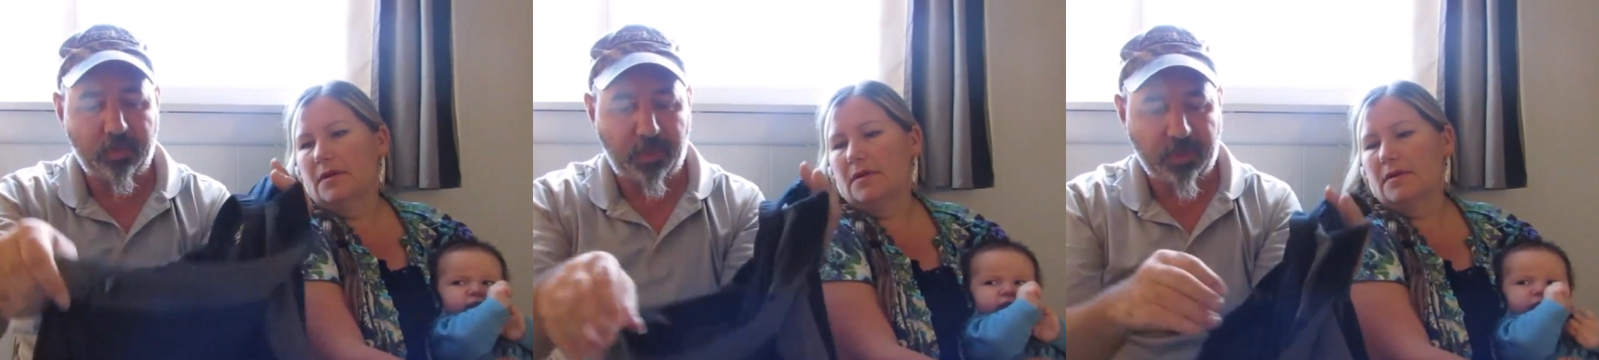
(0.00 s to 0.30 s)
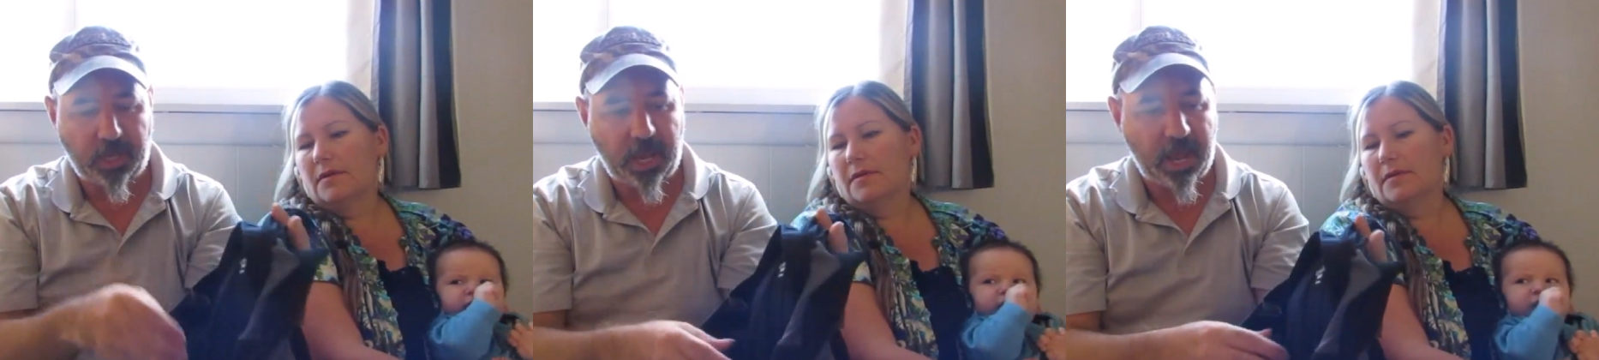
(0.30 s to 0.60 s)
Speaker 1: but
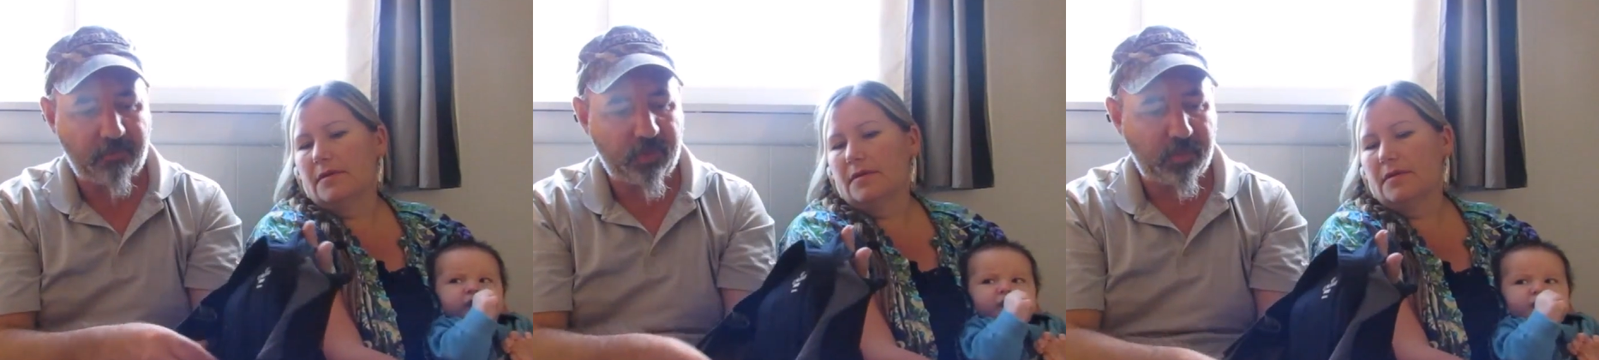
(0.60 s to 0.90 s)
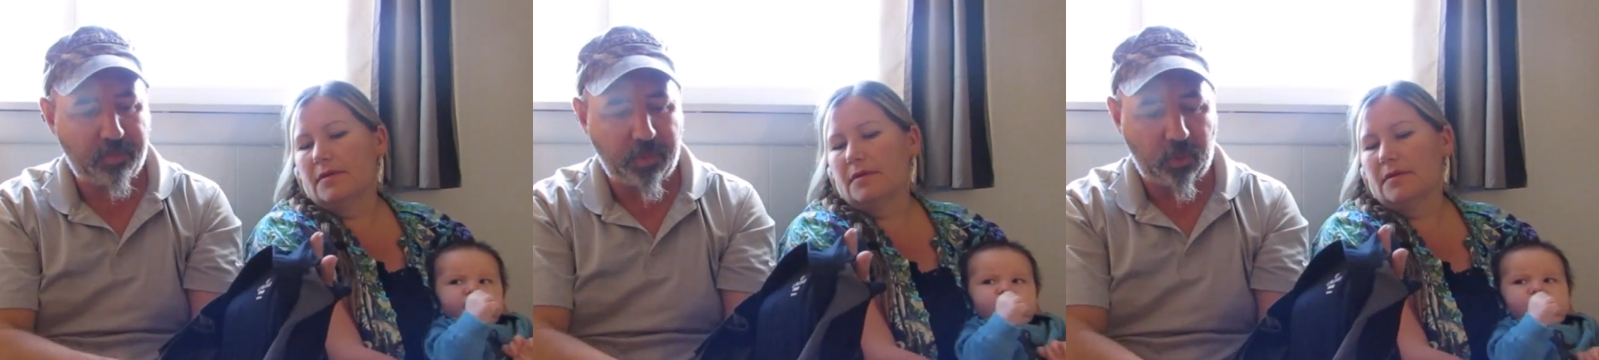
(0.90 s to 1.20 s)
they have the
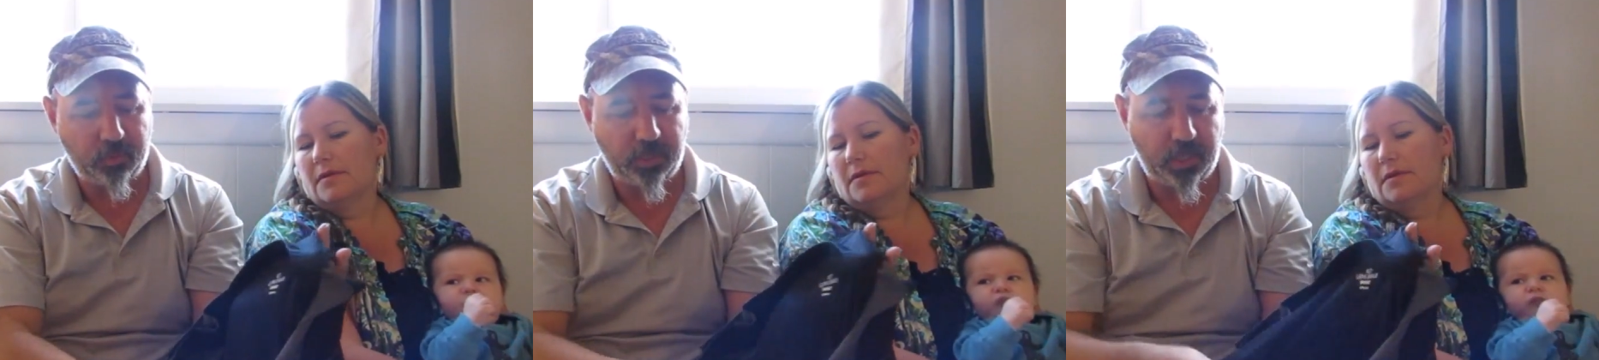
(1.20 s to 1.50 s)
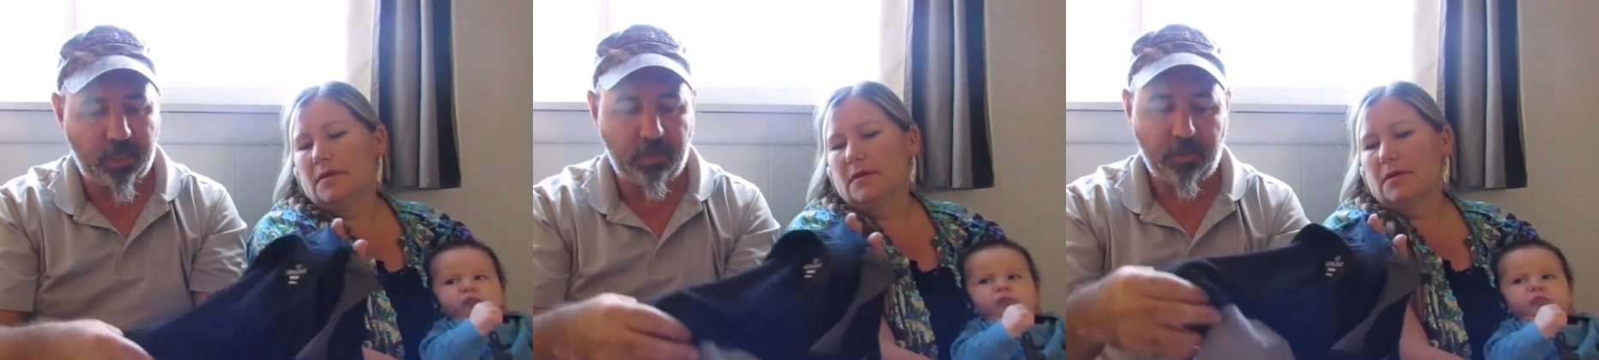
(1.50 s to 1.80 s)

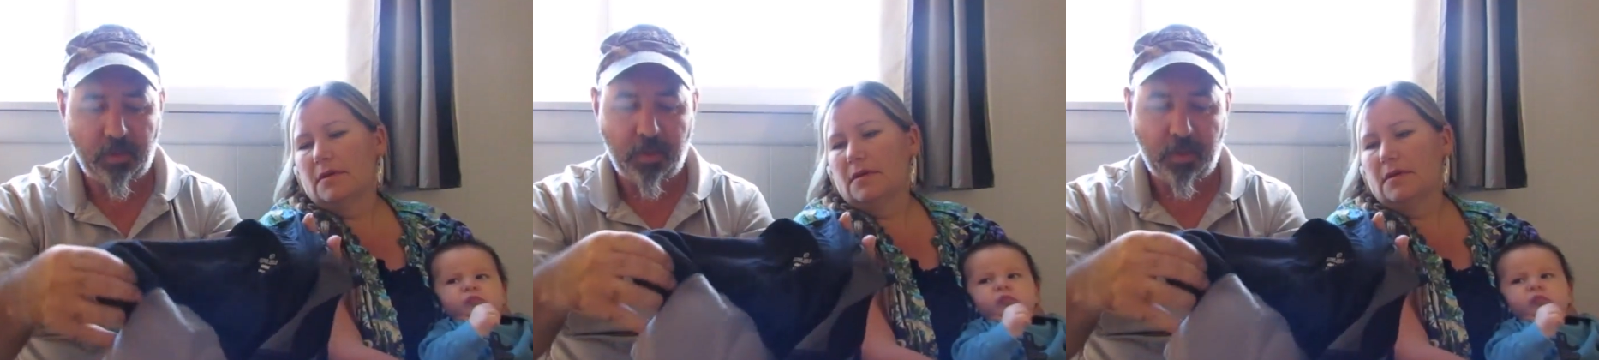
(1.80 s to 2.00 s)
built-in